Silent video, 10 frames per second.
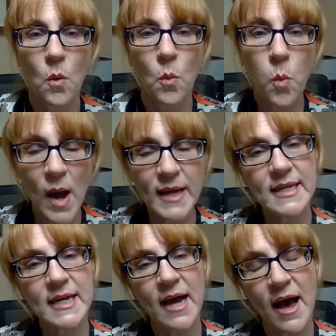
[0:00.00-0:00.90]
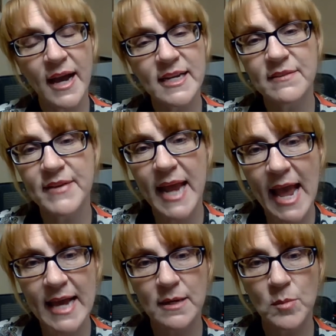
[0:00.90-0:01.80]
What kind of an
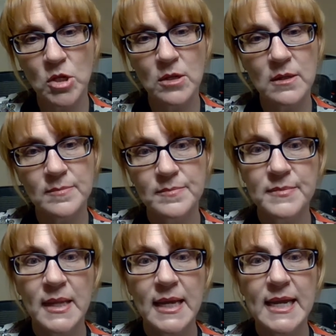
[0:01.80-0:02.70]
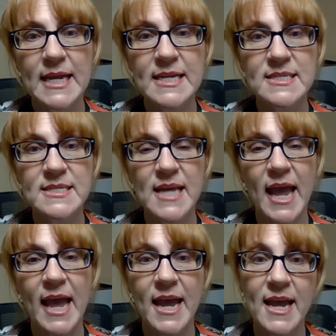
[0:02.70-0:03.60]
animal is
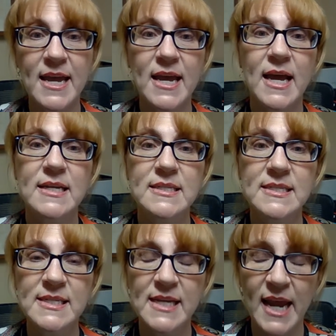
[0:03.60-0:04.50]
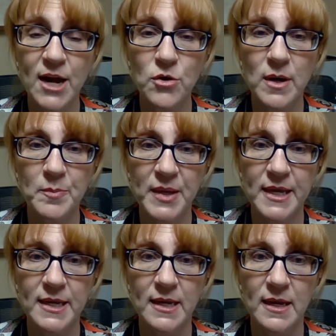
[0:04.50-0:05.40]
a
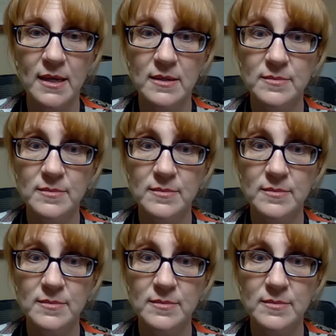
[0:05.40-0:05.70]
terrapin?